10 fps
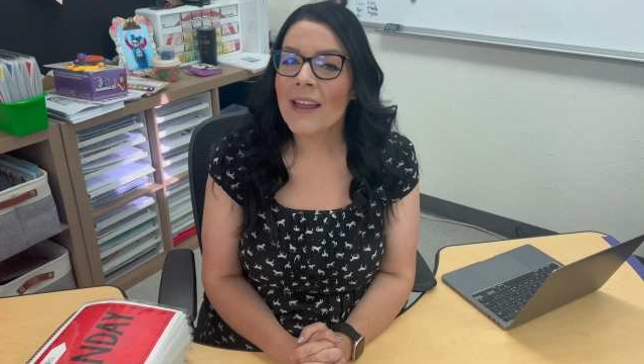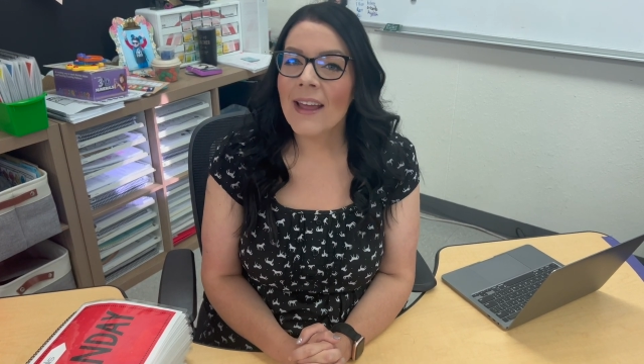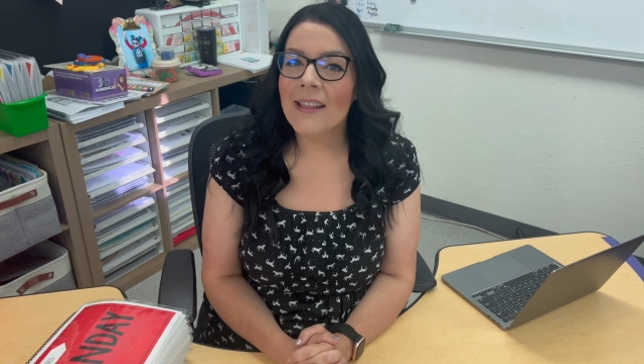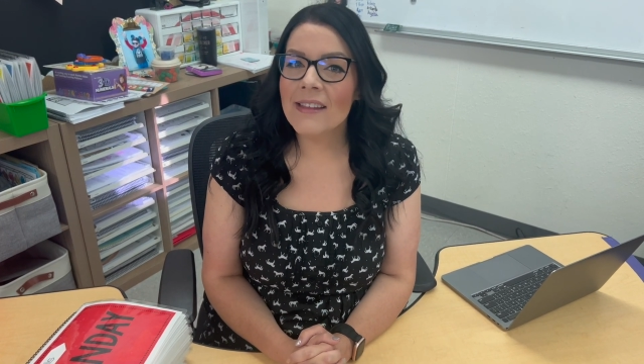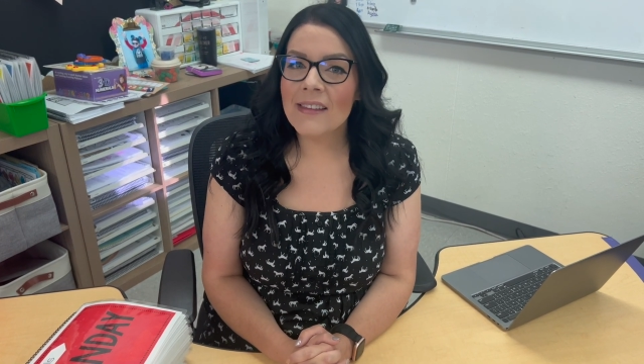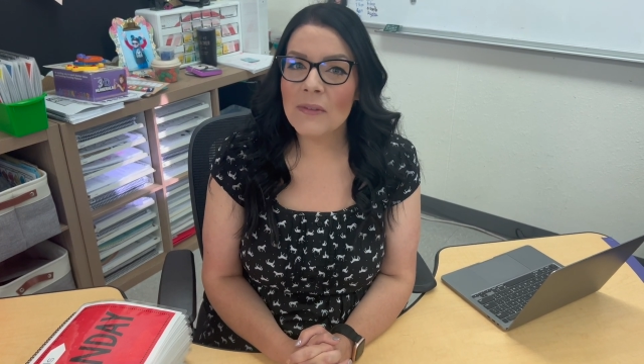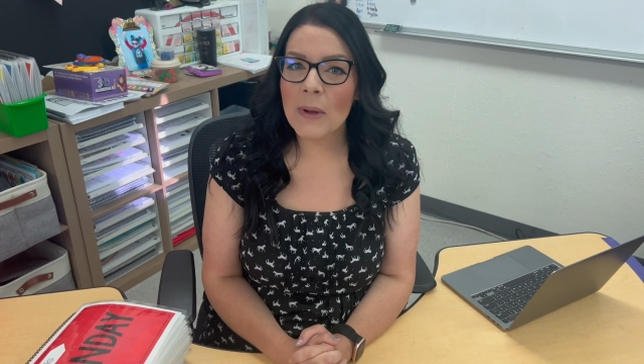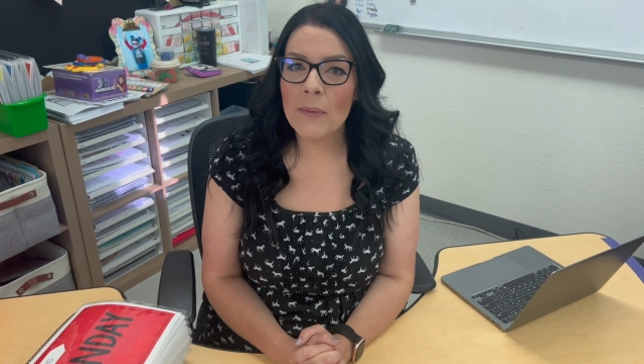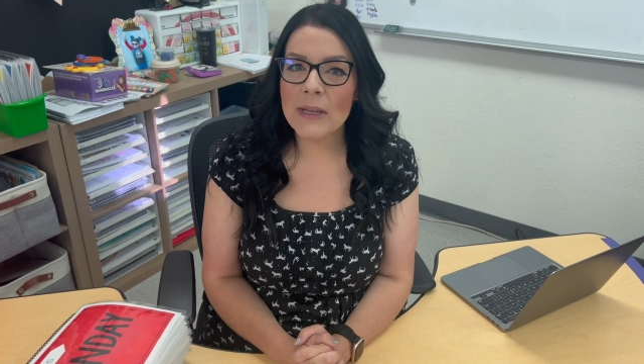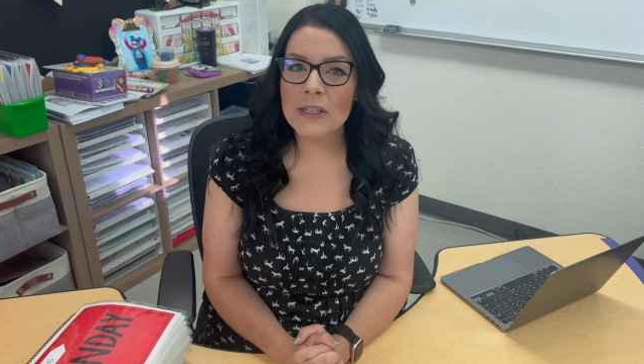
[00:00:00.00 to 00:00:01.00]
and this is
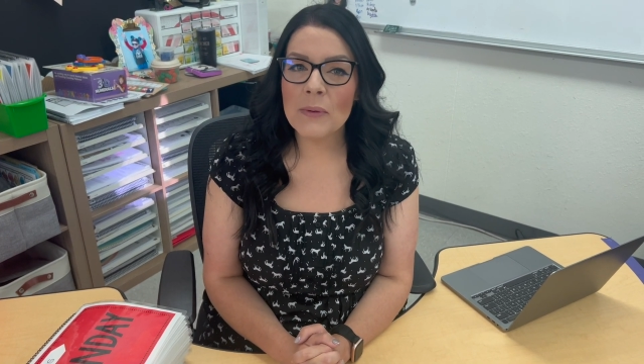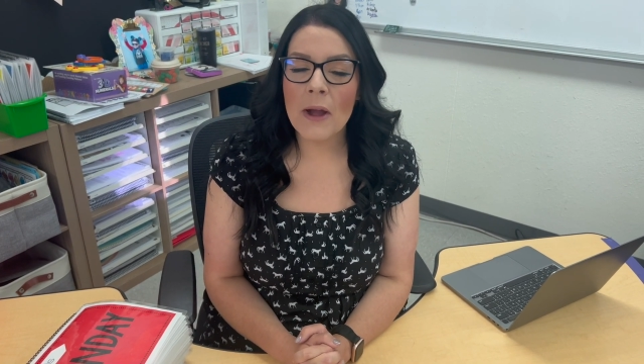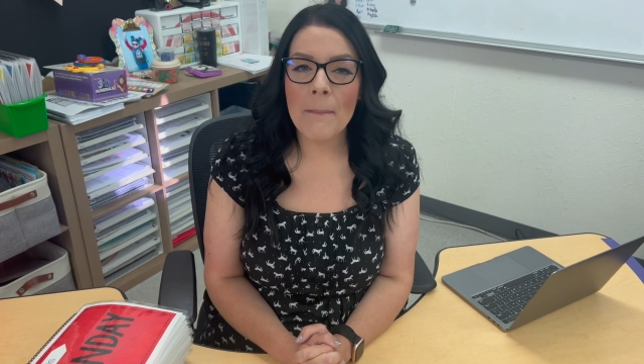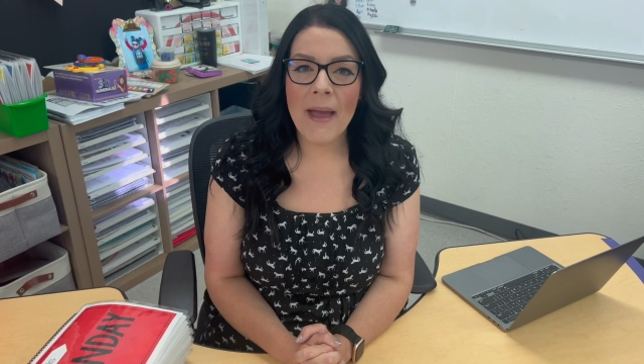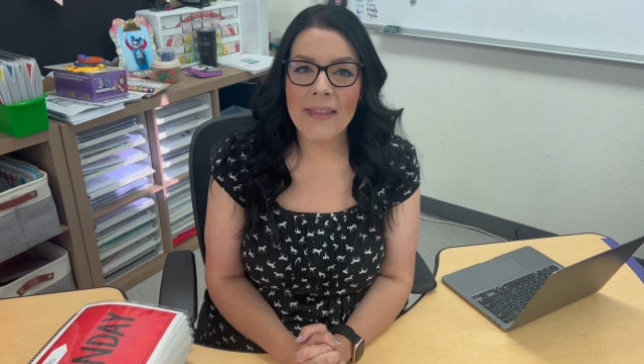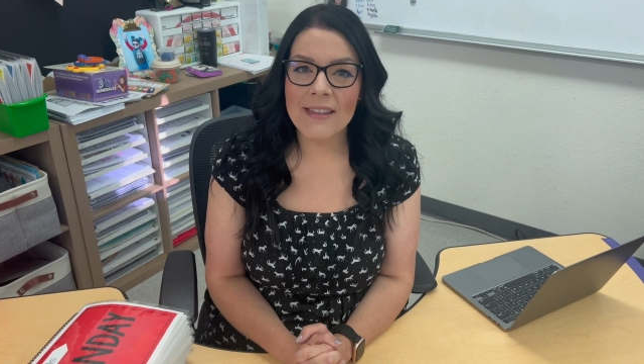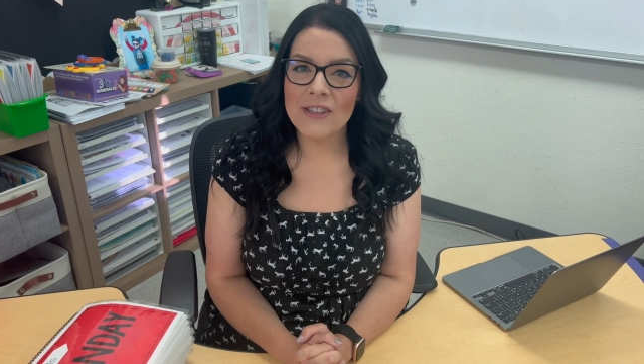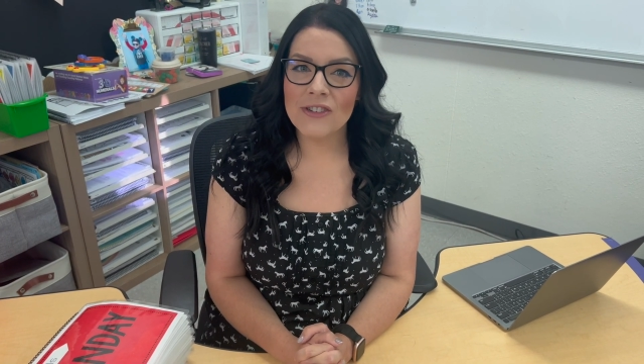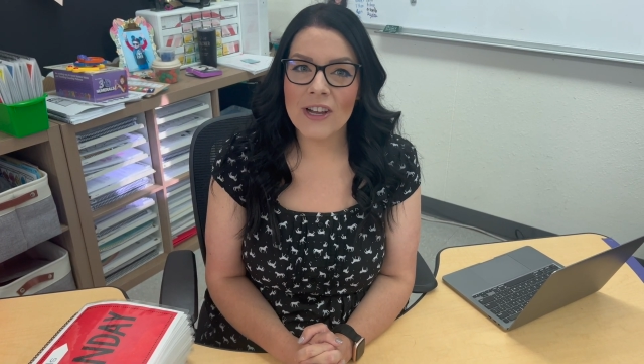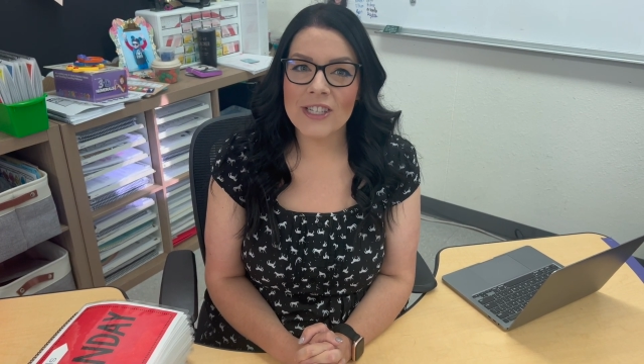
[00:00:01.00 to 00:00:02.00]
where we do our math
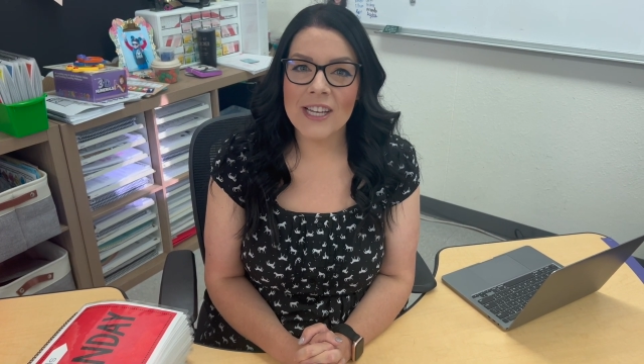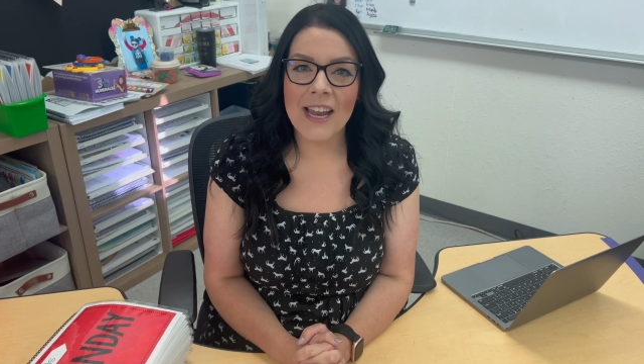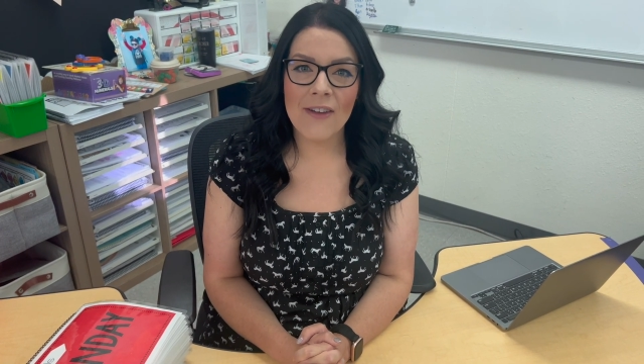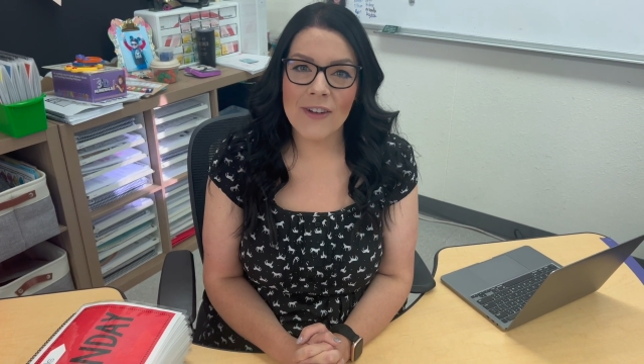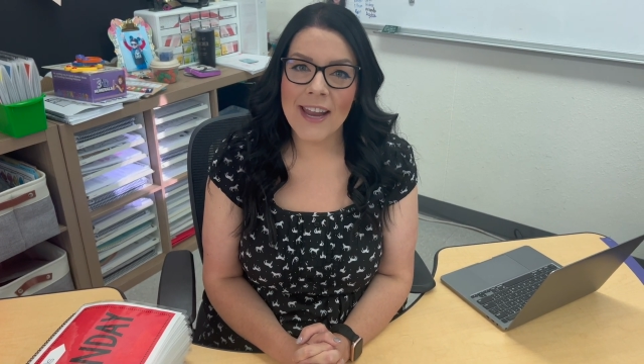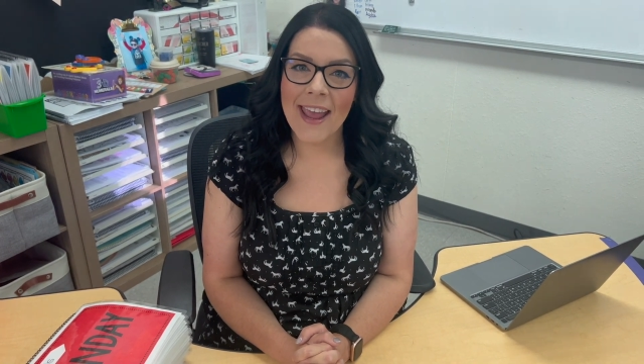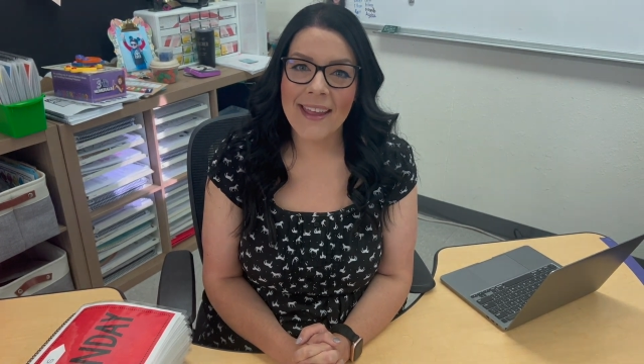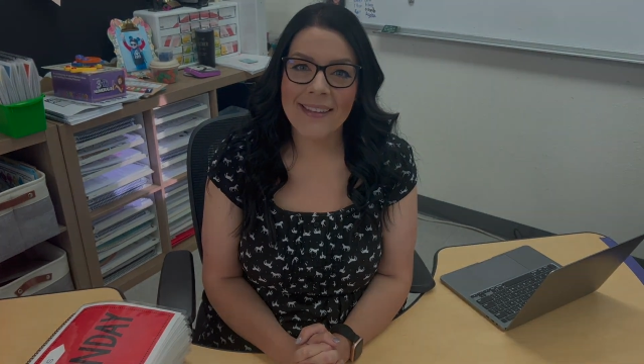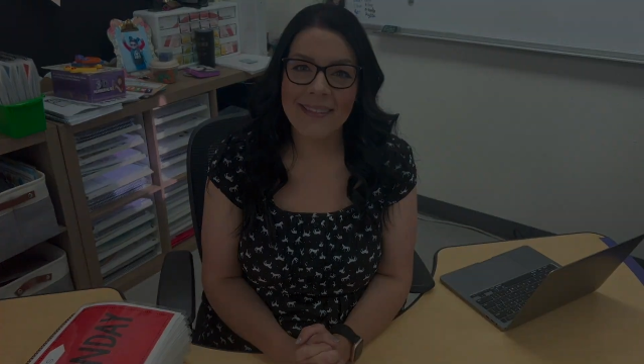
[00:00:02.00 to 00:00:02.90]
instruction every day.